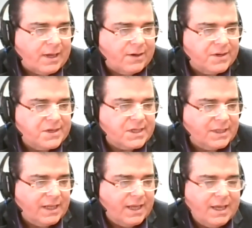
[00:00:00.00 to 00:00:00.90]

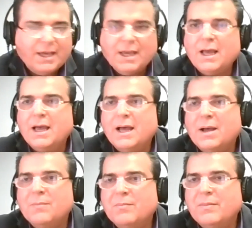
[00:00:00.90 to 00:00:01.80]
recently
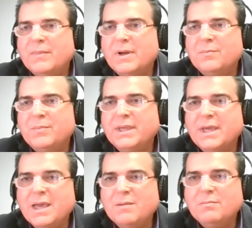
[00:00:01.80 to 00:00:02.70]

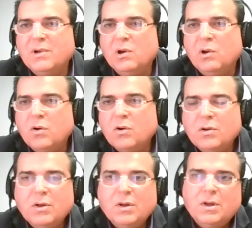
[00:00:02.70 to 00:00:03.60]
became law
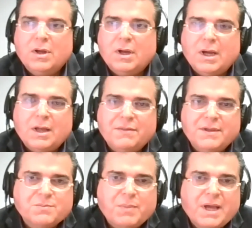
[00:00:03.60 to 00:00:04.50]

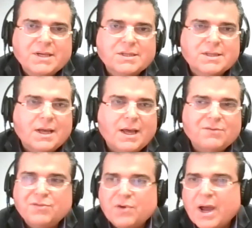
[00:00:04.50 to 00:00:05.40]
this past
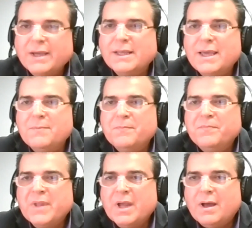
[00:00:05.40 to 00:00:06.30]
Friday.
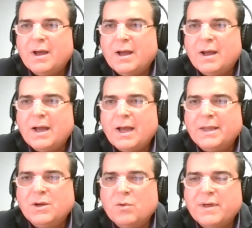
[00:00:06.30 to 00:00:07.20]
I
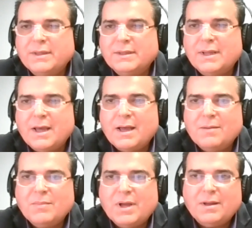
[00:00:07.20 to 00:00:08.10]
know that
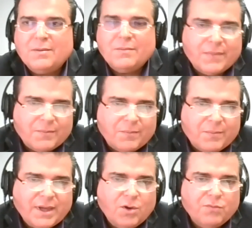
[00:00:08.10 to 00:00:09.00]

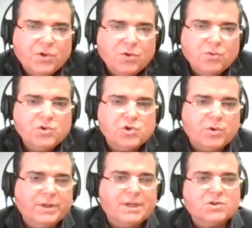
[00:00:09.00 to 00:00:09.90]
many of you
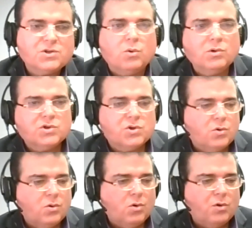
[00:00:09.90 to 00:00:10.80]
joined us
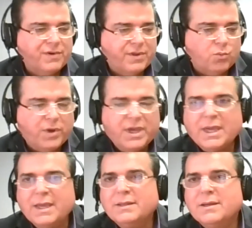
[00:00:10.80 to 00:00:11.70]
also over the
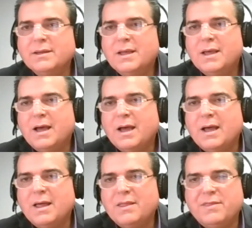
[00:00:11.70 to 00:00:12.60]
weekend,
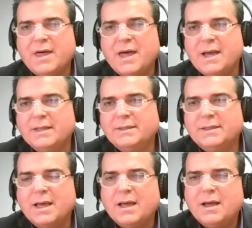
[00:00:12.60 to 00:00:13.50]
that
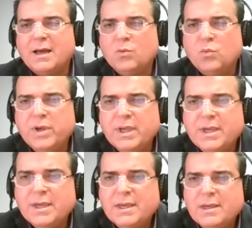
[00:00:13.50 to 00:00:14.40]

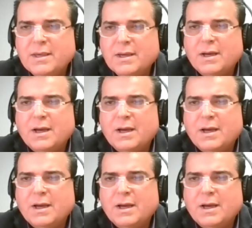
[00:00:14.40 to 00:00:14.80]
we